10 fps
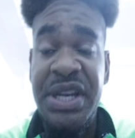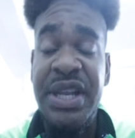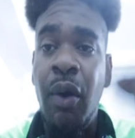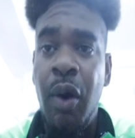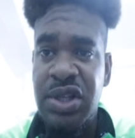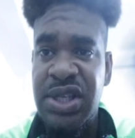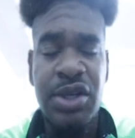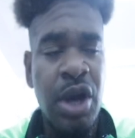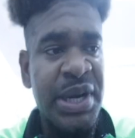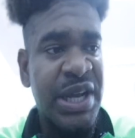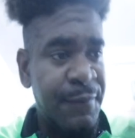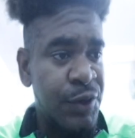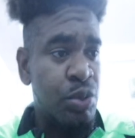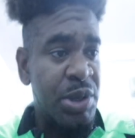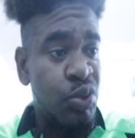the odds in Dominica for
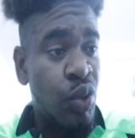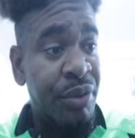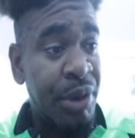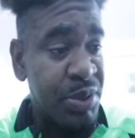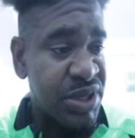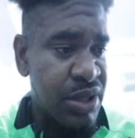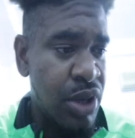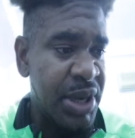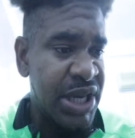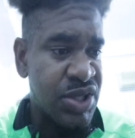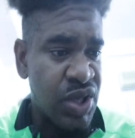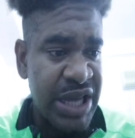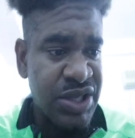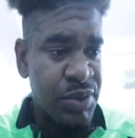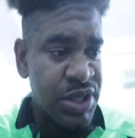you to be able to go and represent Dominica, so
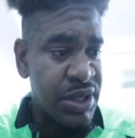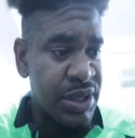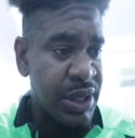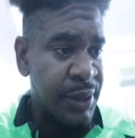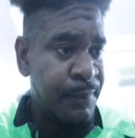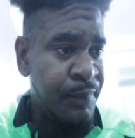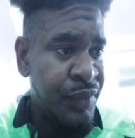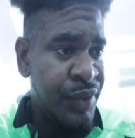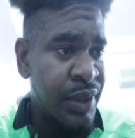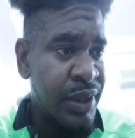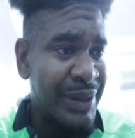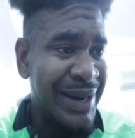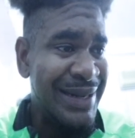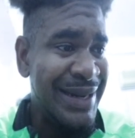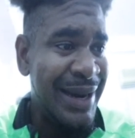that's always a good thing
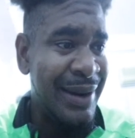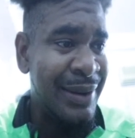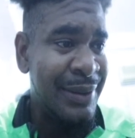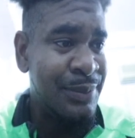right there.